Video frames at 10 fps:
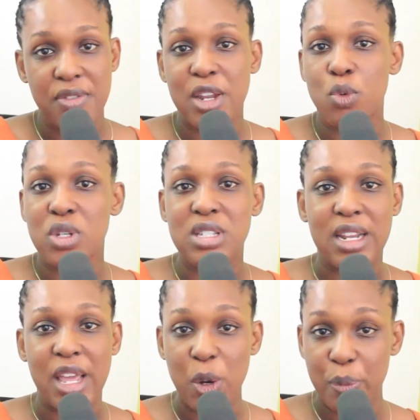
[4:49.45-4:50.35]
They're the ones
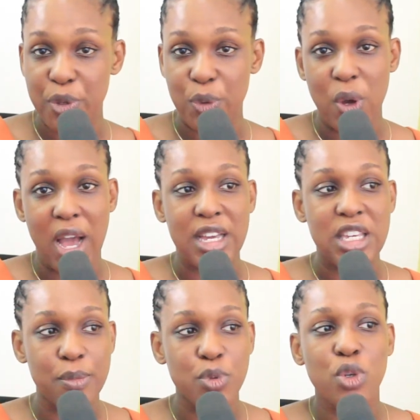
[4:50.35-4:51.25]
that help you and
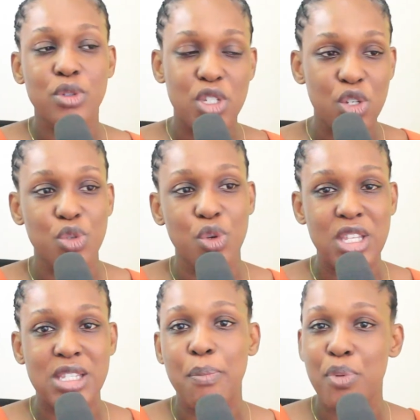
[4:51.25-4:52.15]
keep. So till
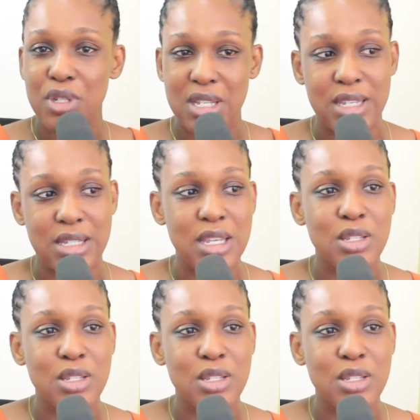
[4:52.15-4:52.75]
it's a process.